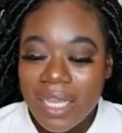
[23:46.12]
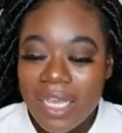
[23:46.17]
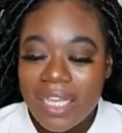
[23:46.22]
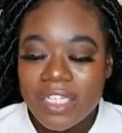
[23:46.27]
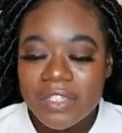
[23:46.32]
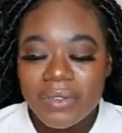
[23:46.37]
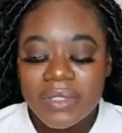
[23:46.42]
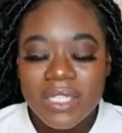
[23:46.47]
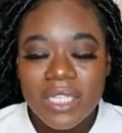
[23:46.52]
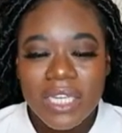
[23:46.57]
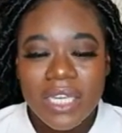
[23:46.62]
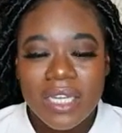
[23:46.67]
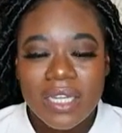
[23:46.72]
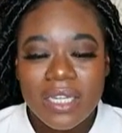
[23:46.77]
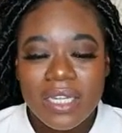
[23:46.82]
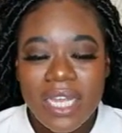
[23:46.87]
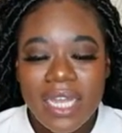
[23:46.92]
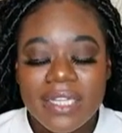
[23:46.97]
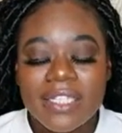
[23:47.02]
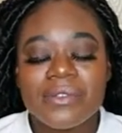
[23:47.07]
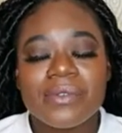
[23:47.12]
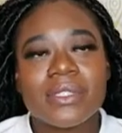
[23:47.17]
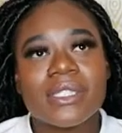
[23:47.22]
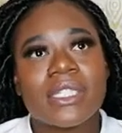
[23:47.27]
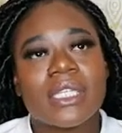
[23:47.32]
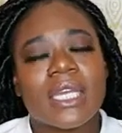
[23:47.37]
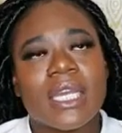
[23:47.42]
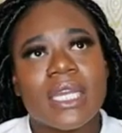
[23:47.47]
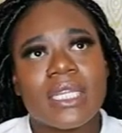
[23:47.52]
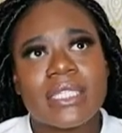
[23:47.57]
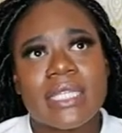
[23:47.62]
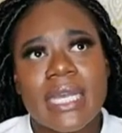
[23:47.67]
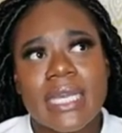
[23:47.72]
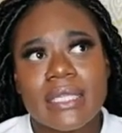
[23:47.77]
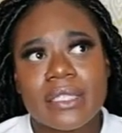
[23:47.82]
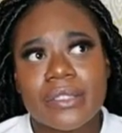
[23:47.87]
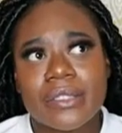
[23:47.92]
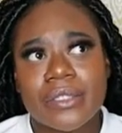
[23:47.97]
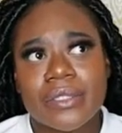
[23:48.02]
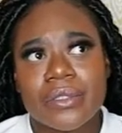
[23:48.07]
she wanted to get a
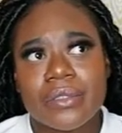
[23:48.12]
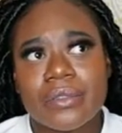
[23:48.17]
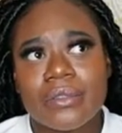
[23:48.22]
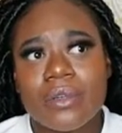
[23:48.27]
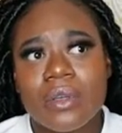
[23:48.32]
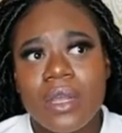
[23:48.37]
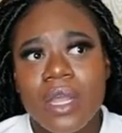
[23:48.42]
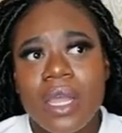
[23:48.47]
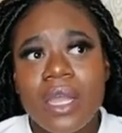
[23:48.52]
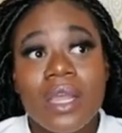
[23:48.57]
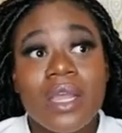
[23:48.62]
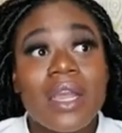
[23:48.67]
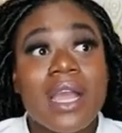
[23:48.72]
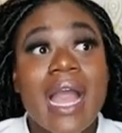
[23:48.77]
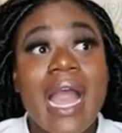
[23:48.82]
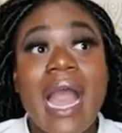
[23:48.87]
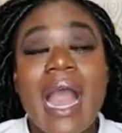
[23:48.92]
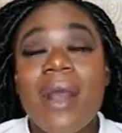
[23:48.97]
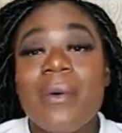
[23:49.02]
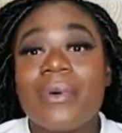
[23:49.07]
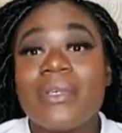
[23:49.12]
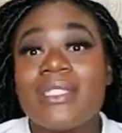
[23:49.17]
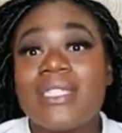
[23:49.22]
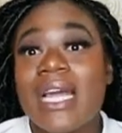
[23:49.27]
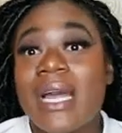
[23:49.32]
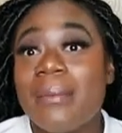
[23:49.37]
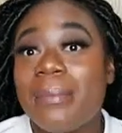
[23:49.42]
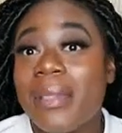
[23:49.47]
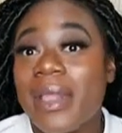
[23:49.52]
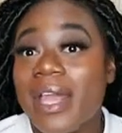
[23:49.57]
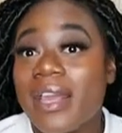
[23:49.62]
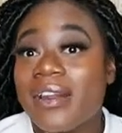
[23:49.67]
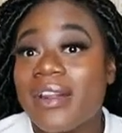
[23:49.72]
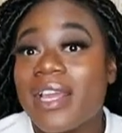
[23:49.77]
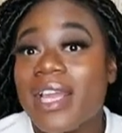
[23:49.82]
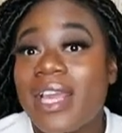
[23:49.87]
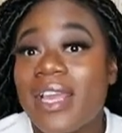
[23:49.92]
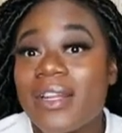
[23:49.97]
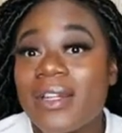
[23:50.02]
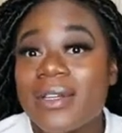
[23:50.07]
tattoo. I was not planning on
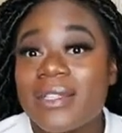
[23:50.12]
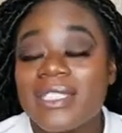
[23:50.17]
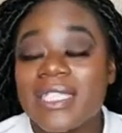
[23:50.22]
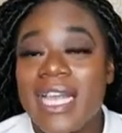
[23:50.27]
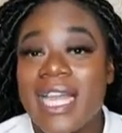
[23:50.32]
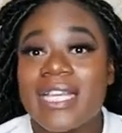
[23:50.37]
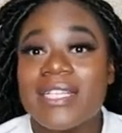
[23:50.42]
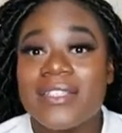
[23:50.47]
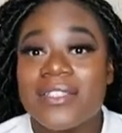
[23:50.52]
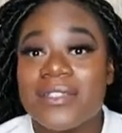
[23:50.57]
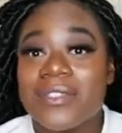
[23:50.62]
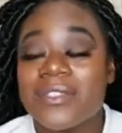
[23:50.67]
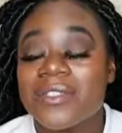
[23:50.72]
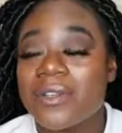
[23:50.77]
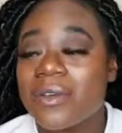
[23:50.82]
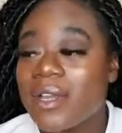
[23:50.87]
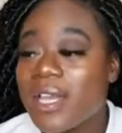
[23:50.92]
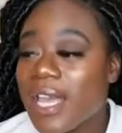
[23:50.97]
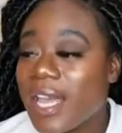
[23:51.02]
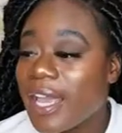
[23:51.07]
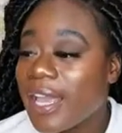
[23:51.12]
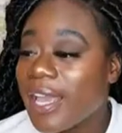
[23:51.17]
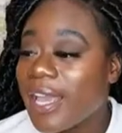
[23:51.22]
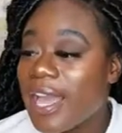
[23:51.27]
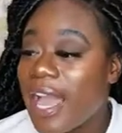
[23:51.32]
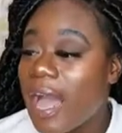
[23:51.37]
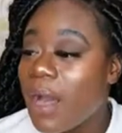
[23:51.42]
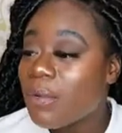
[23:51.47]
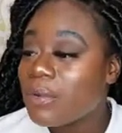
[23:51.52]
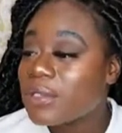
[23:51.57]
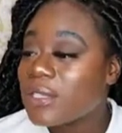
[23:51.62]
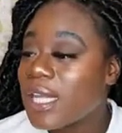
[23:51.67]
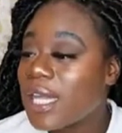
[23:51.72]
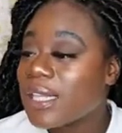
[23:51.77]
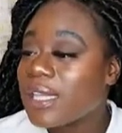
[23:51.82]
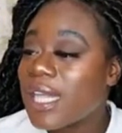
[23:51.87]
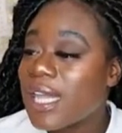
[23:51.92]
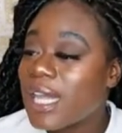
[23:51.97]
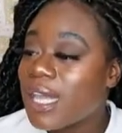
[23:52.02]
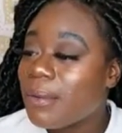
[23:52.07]
getting no tattoos, okay? I was
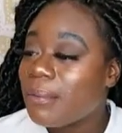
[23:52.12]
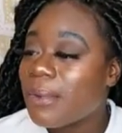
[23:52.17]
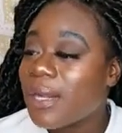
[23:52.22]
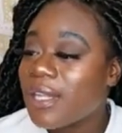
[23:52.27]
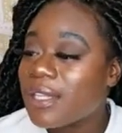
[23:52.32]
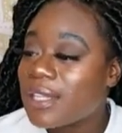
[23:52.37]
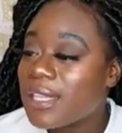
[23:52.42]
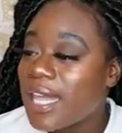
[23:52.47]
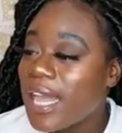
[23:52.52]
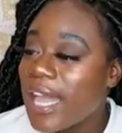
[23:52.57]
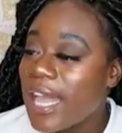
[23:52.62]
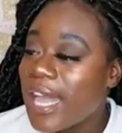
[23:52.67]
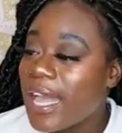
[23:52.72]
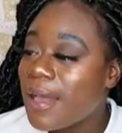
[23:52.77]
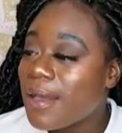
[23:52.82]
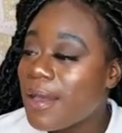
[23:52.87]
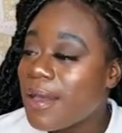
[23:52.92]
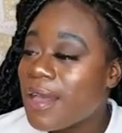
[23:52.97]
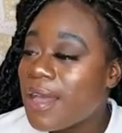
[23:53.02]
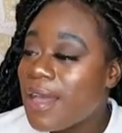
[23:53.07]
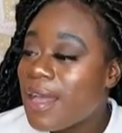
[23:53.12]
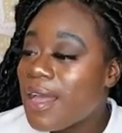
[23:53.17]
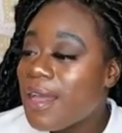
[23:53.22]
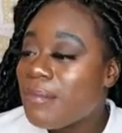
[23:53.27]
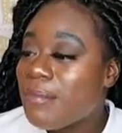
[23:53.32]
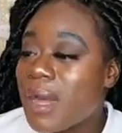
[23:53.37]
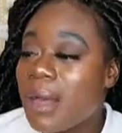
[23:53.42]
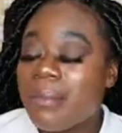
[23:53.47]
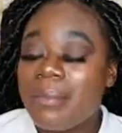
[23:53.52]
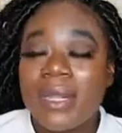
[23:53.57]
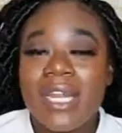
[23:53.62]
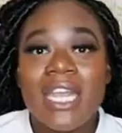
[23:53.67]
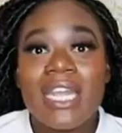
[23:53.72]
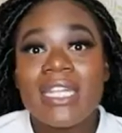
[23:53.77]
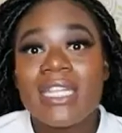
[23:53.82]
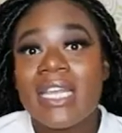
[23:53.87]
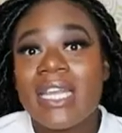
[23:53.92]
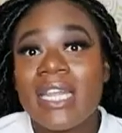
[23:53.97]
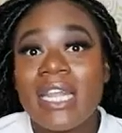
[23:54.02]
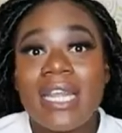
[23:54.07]
not thinking about that. My money
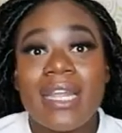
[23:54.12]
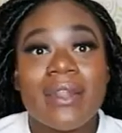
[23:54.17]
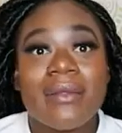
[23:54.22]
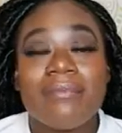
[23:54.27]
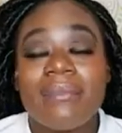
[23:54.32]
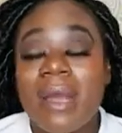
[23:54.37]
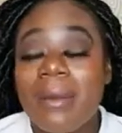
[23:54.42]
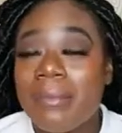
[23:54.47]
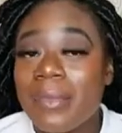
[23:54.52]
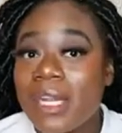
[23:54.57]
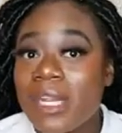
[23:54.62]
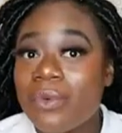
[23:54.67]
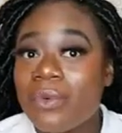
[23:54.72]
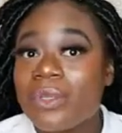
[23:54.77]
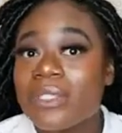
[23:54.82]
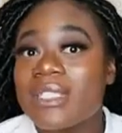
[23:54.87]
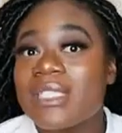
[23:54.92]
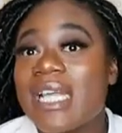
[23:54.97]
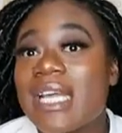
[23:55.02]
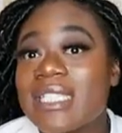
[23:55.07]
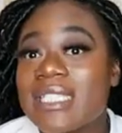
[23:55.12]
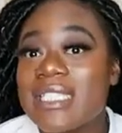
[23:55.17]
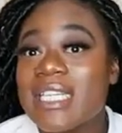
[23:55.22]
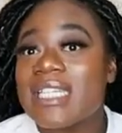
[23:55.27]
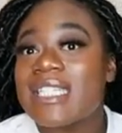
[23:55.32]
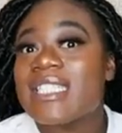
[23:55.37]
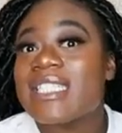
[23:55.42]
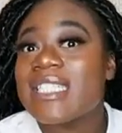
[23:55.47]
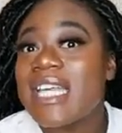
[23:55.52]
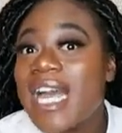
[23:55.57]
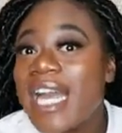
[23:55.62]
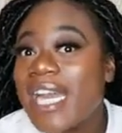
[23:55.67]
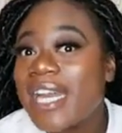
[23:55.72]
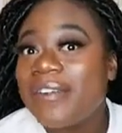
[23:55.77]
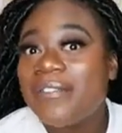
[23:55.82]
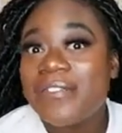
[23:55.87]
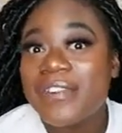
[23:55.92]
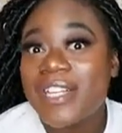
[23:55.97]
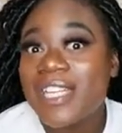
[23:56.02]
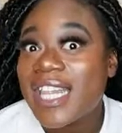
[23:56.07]
was not set
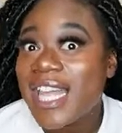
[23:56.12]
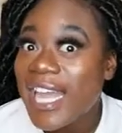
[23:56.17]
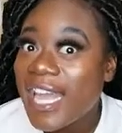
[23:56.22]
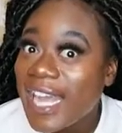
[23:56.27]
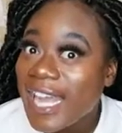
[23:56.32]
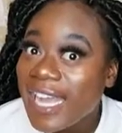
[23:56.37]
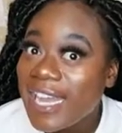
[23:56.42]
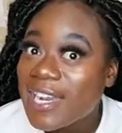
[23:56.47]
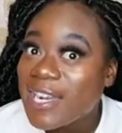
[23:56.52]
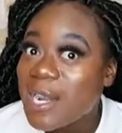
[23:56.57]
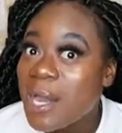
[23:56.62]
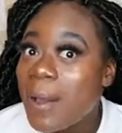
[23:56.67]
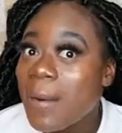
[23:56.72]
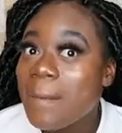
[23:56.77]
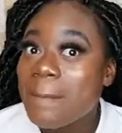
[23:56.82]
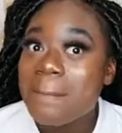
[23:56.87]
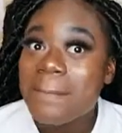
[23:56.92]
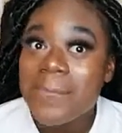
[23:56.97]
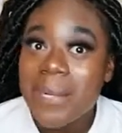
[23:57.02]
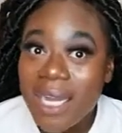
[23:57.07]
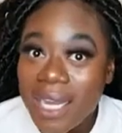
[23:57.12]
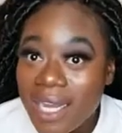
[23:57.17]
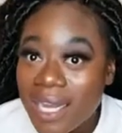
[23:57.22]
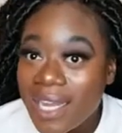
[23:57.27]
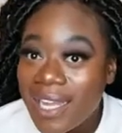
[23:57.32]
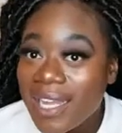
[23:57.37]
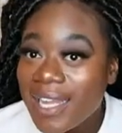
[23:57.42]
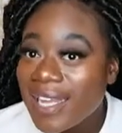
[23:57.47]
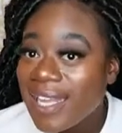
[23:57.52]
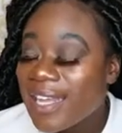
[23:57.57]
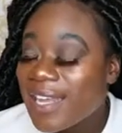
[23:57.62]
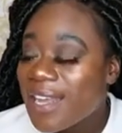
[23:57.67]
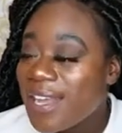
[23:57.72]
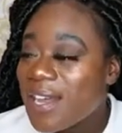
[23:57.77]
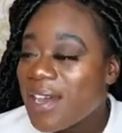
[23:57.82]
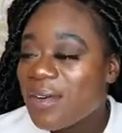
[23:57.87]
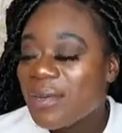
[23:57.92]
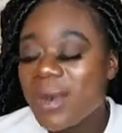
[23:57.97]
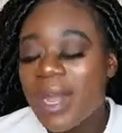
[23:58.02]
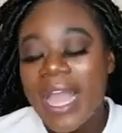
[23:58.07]
aside for that. But
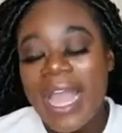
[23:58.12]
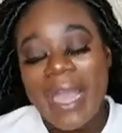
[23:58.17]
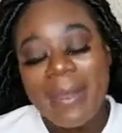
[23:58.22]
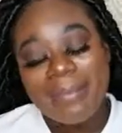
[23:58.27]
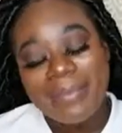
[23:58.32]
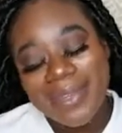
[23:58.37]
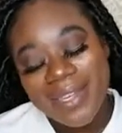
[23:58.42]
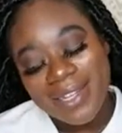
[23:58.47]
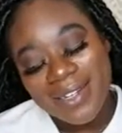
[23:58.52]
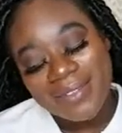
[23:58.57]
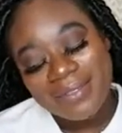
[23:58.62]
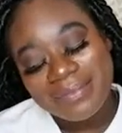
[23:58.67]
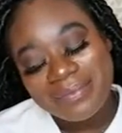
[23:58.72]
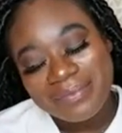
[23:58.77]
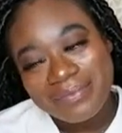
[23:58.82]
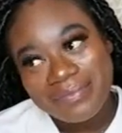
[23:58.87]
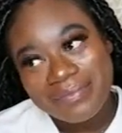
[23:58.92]
what happened?